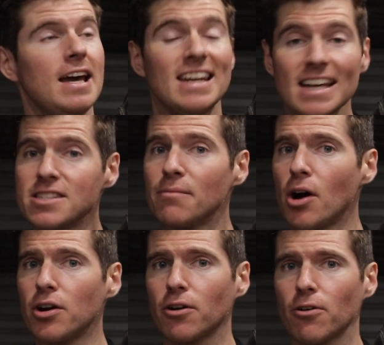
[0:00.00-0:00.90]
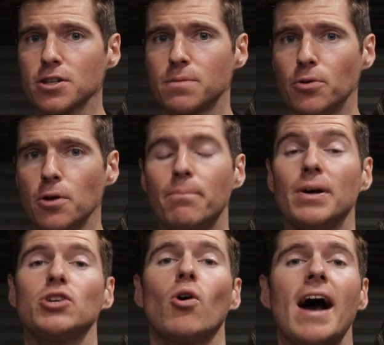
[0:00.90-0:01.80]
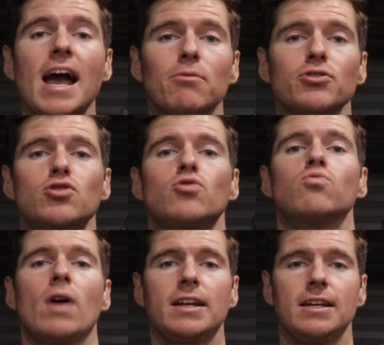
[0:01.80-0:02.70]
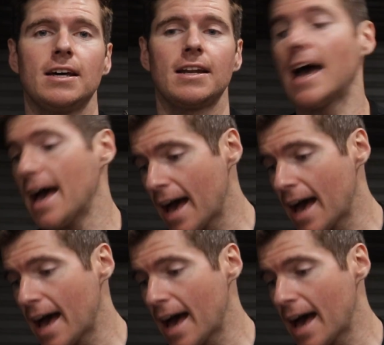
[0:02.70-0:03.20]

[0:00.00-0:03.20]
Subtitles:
It is a motocross boot, but you're able to run in it.